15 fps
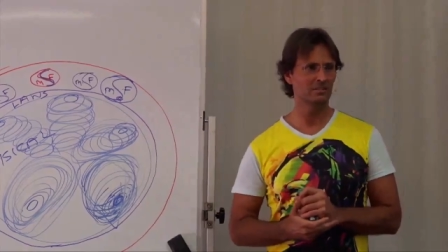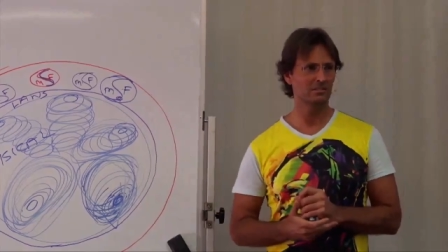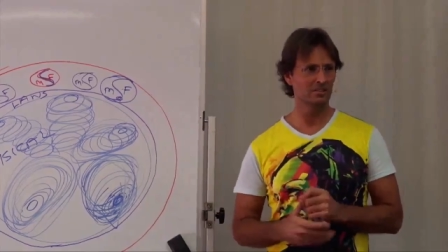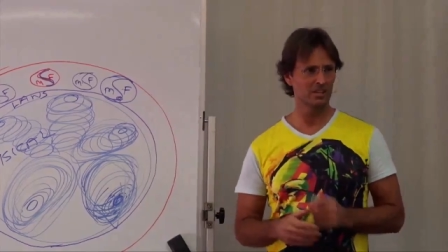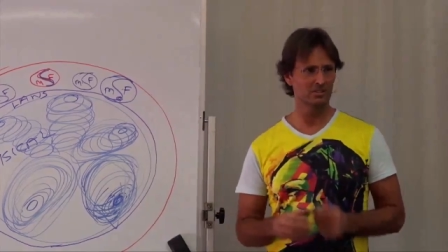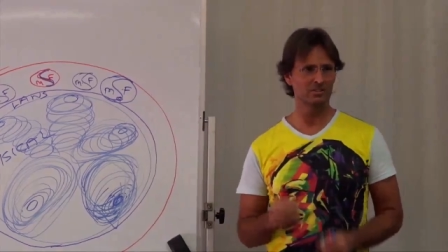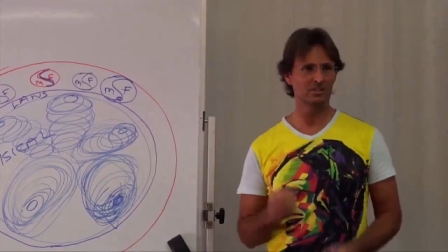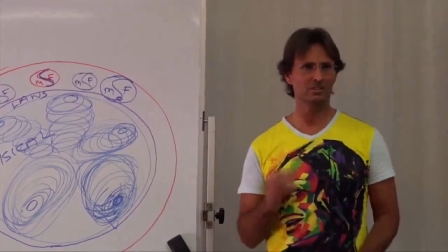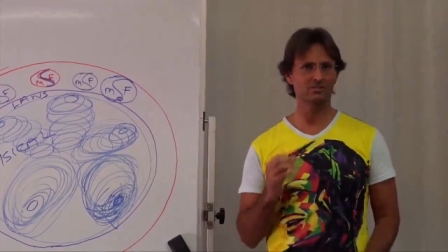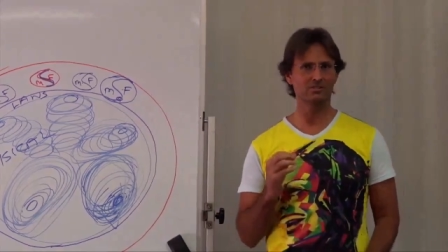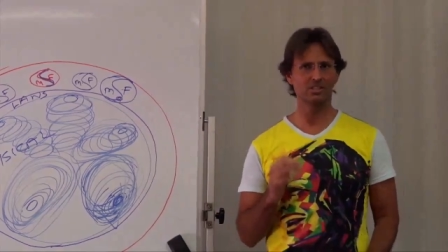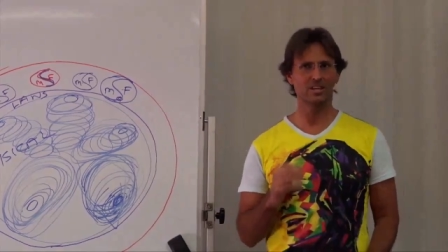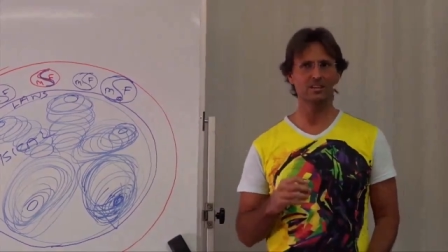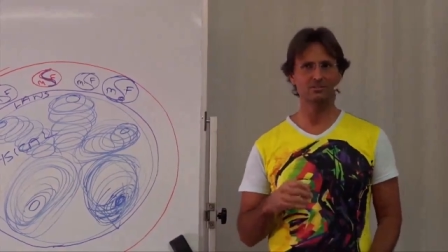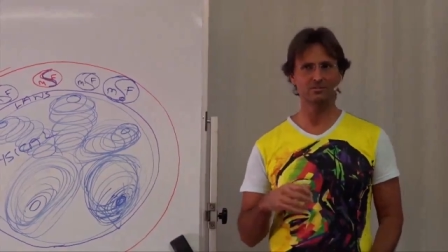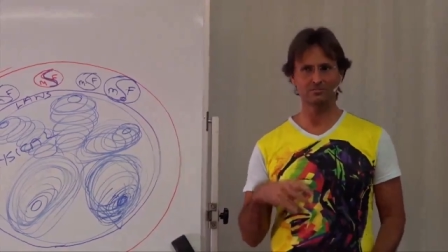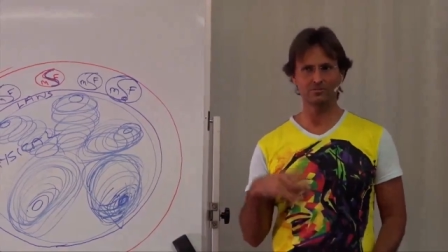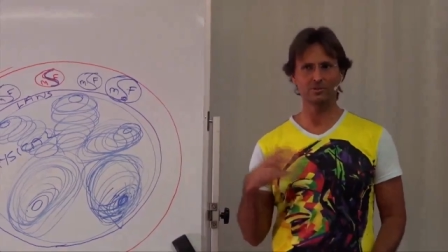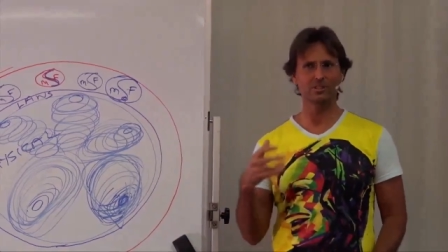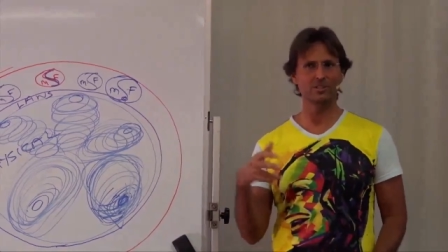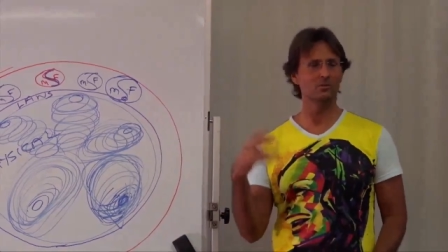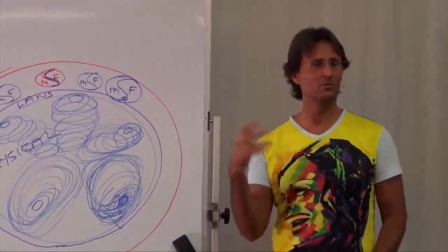Then you could say
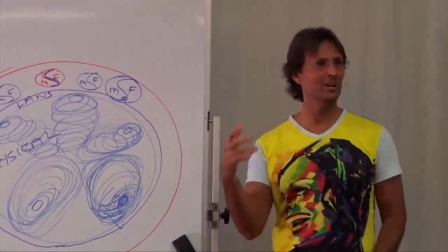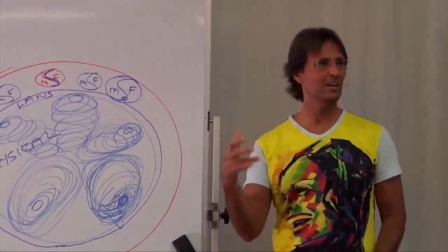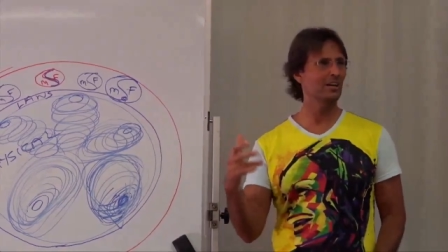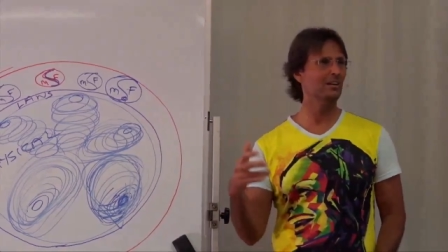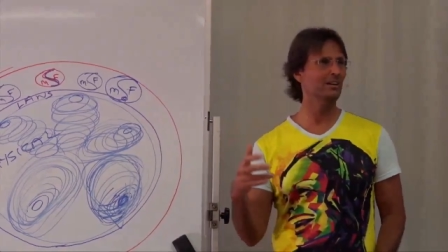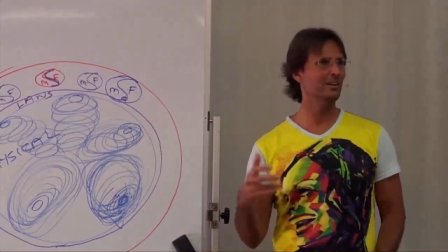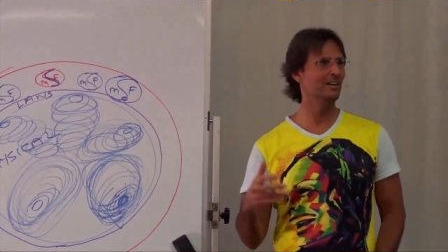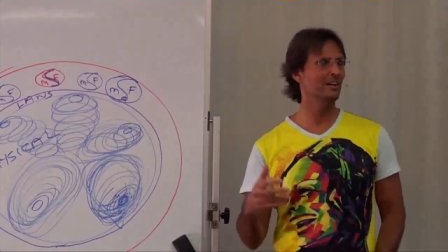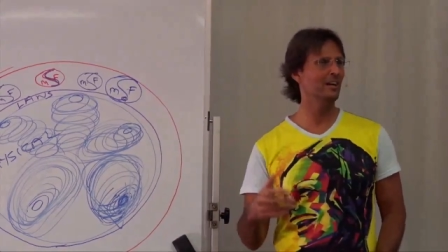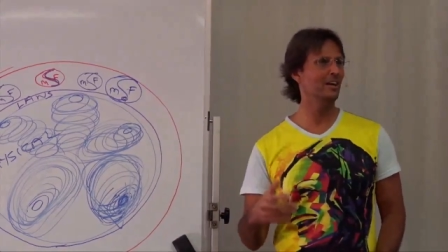you're fully aware,